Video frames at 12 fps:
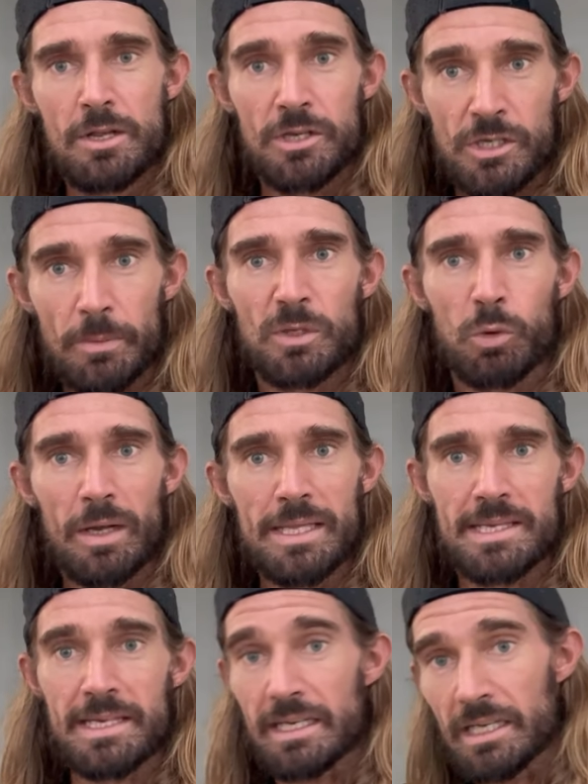sub
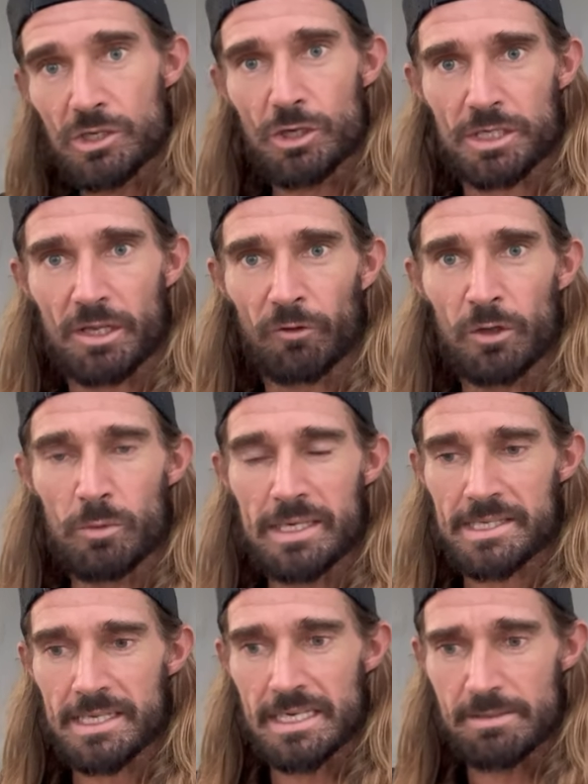20 in just a few
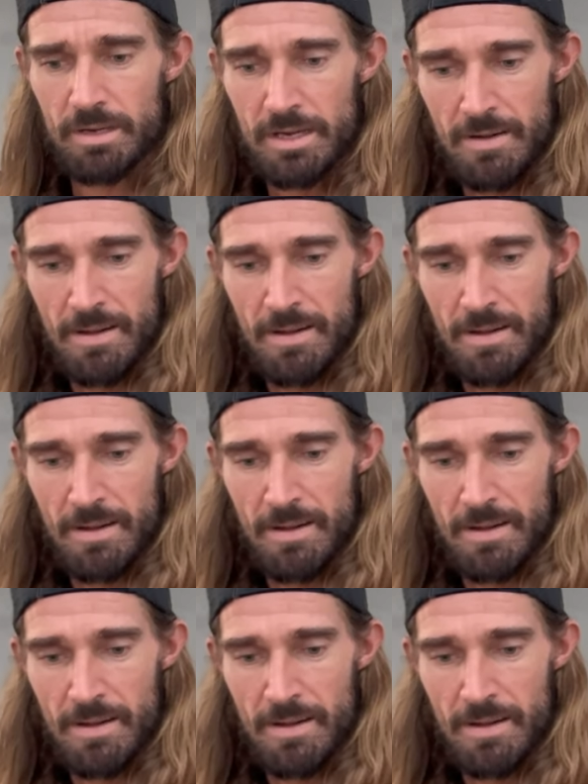weeks' time.